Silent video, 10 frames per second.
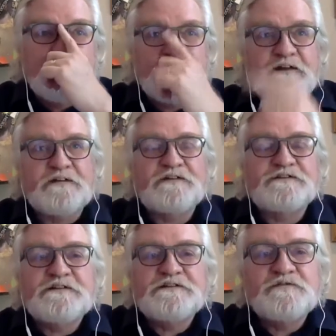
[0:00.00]

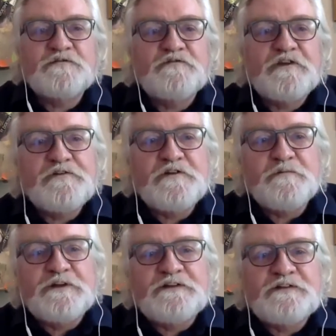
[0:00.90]
interseasonal
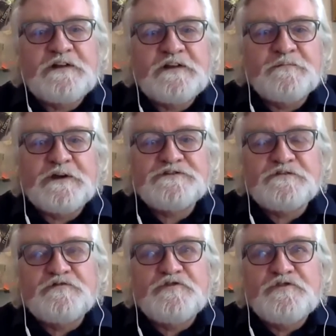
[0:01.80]
variability in much
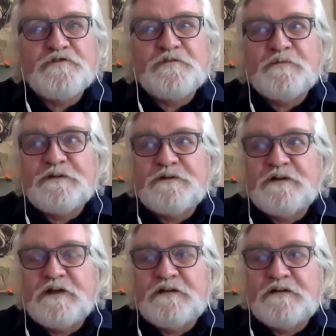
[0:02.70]
of Europe
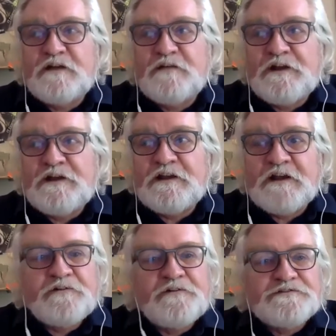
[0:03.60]
and, and, and many
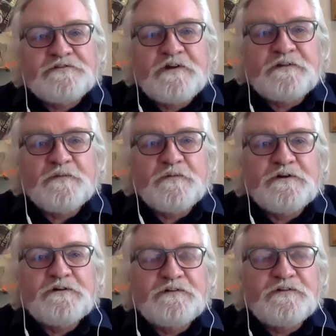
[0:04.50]
countries around the world.